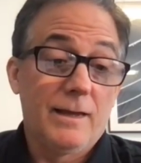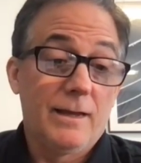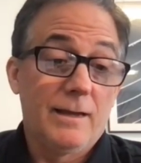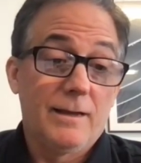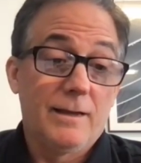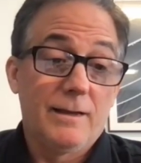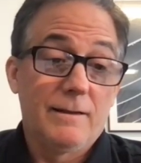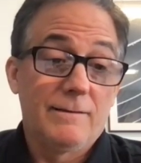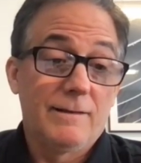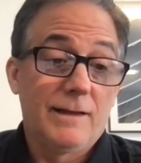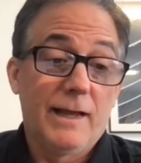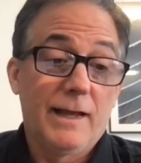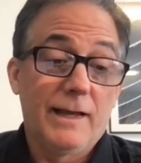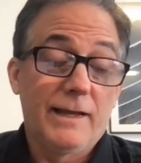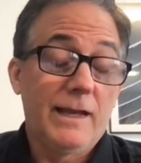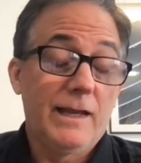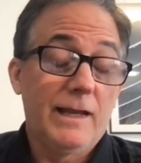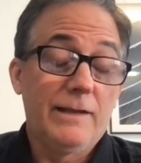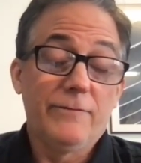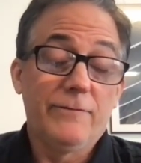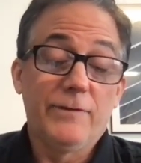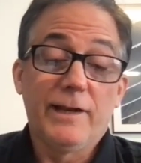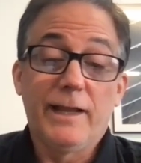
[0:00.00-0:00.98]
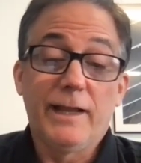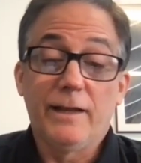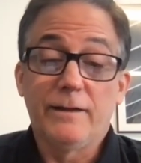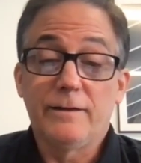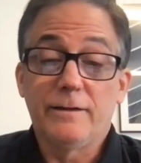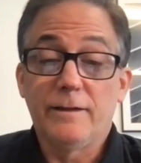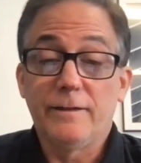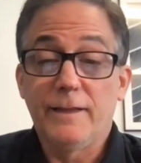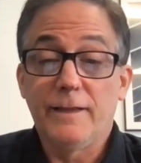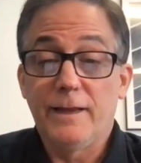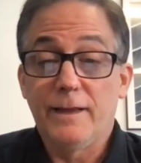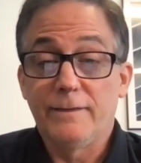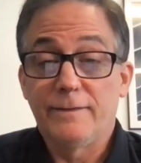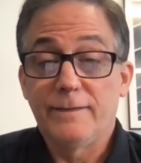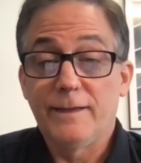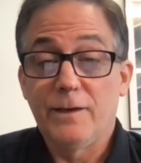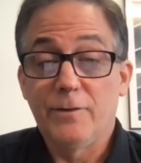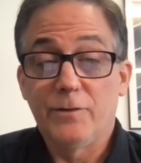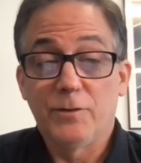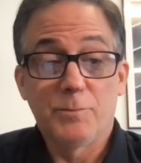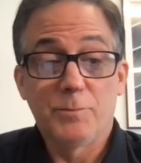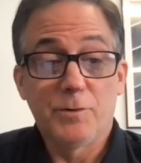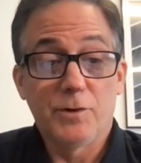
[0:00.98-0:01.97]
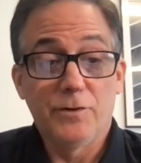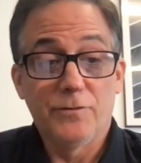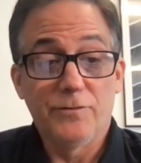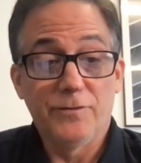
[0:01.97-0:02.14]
can't I can't even add to that. That was